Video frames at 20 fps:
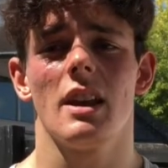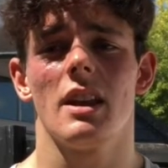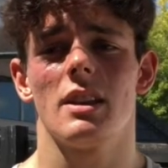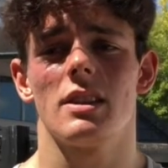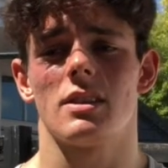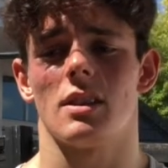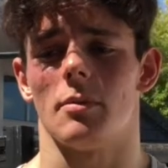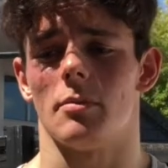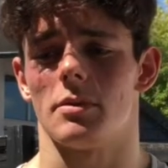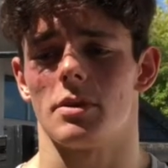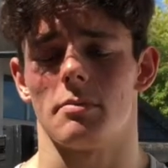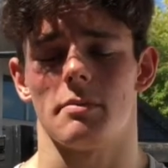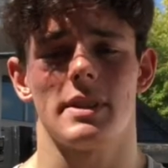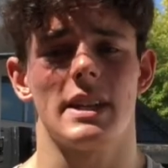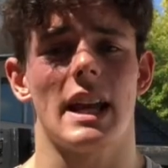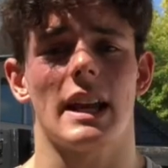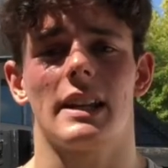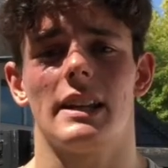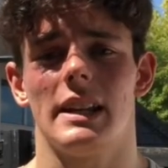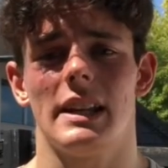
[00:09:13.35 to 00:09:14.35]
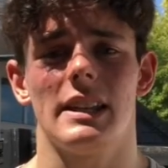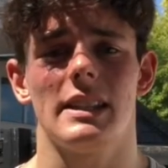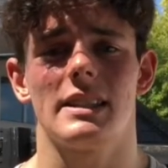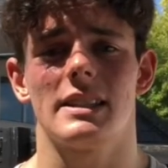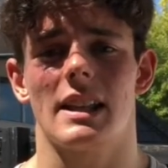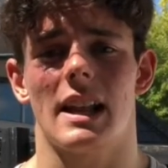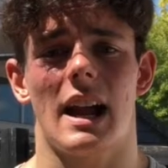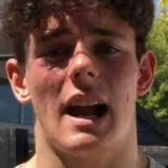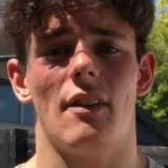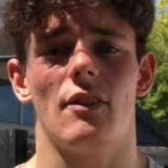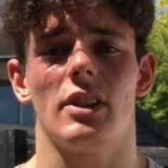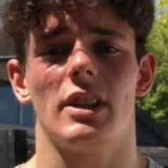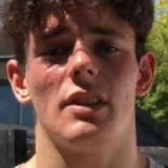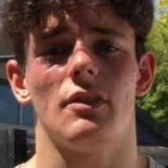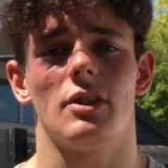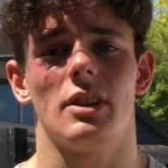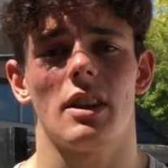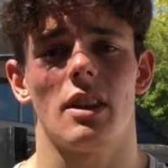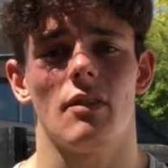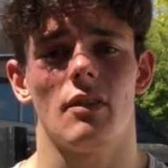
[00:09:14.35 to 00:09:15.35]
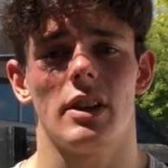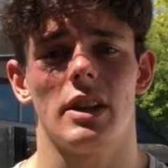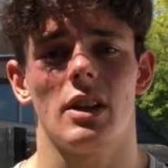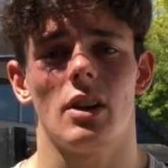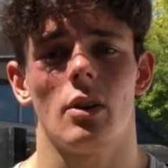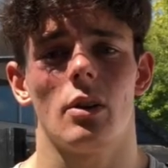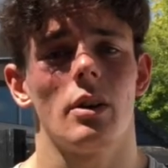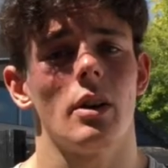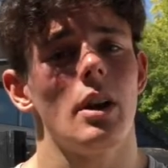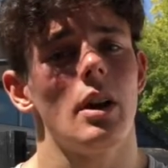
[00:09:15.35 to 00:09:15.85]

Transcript: some techniques that I haven't given in the video.